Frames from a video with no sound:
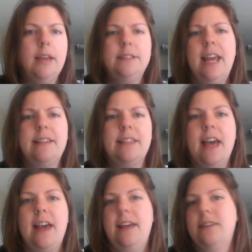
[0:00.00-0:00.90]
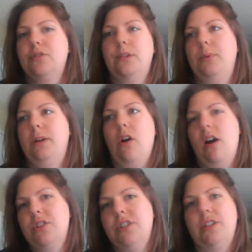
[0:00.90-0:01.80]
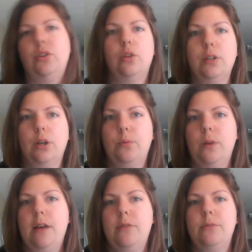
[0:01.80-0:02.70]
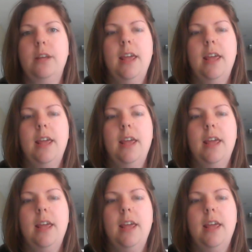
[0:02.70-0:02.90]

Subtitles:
take that extra precaution and look around.